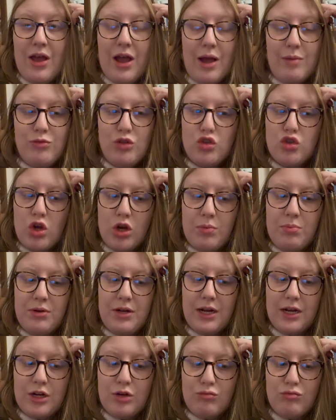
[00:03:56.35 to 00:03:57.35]
I'm just hoping
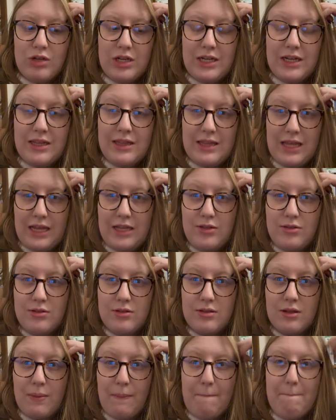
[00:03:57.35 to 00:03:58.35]
I can read it
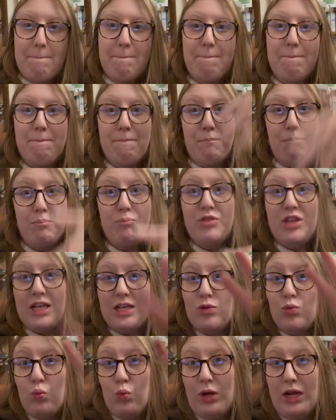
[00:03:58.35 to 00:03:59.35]

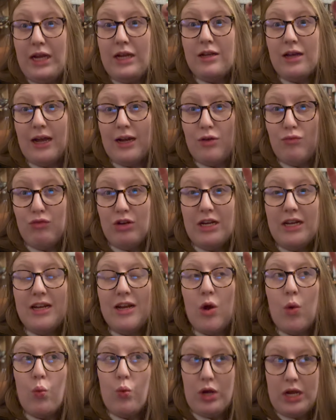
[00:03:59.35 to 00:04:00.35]
this week. I can read it
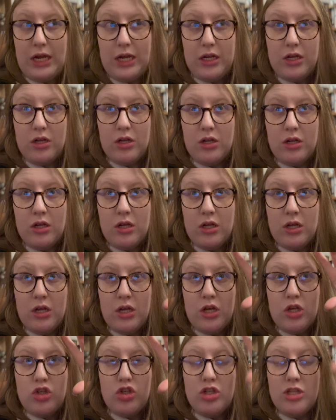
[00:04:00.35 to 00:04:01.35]
in a week
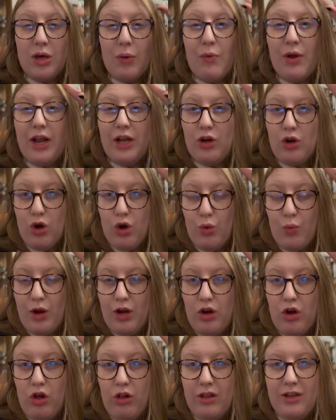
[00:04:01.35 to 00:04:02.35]
so that when I go away
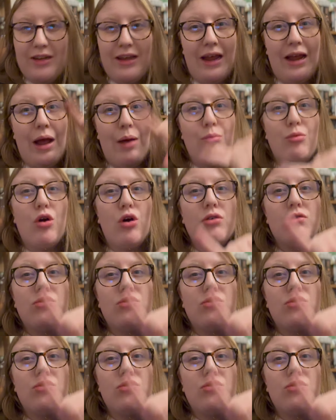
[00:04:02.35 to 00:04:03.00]
on holiday, I'm not